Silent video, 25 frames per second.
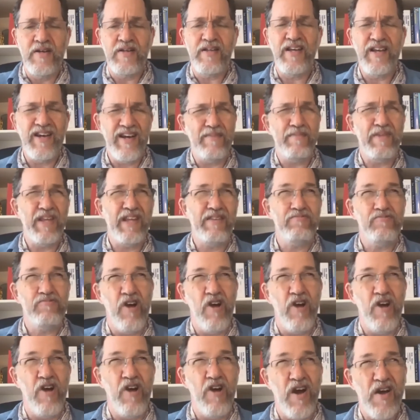
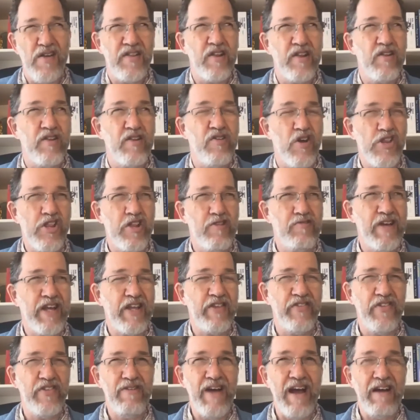RISE in Costa
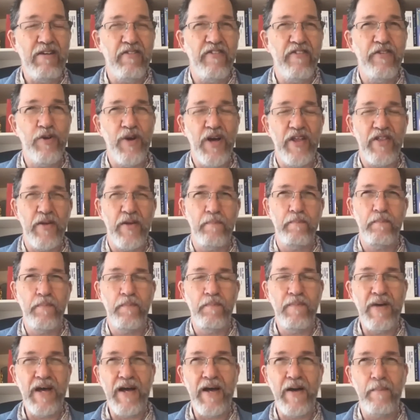Rica. There are a few other
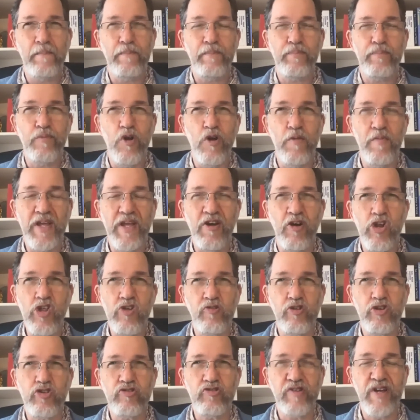permaculture
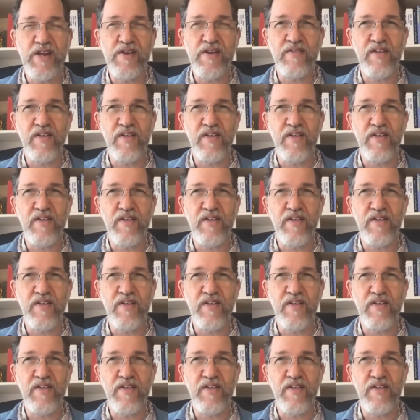retreats.